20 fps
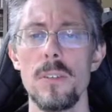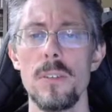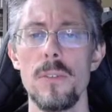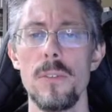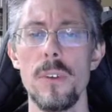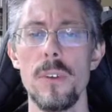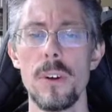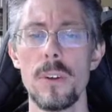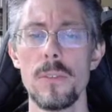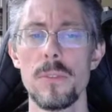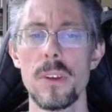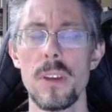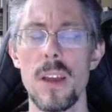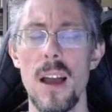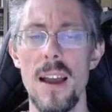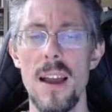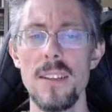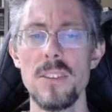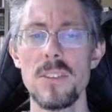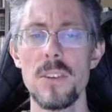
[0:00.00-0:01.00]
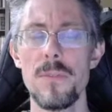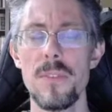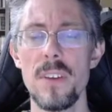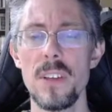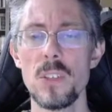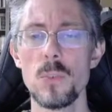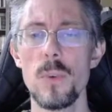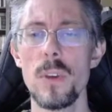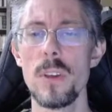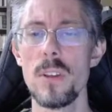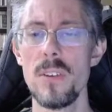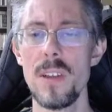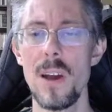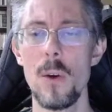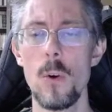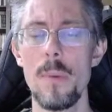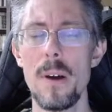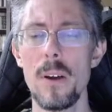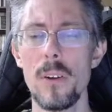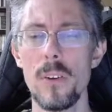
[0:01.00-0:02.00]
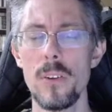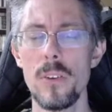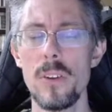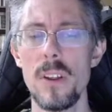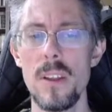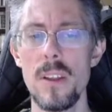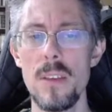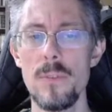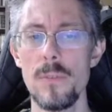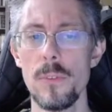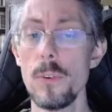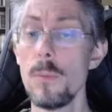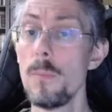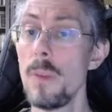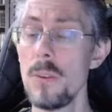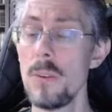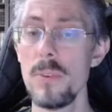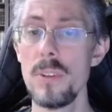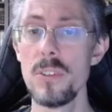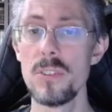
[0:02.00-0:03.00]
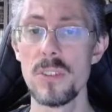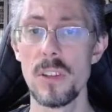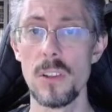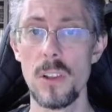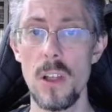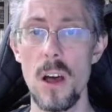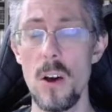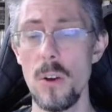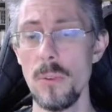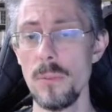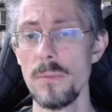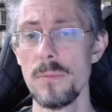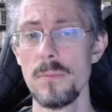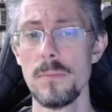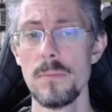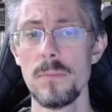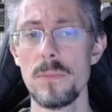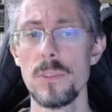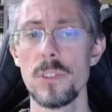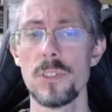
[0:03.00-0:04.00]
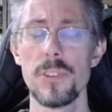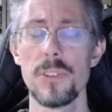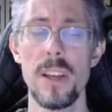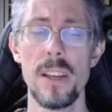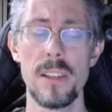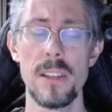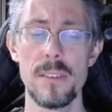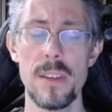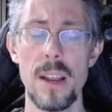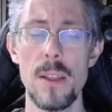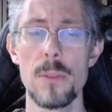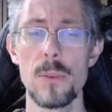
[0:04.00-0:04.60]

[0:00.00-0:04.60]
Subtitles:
the kinds of things we can know about good and evil by reason alone, just like 9th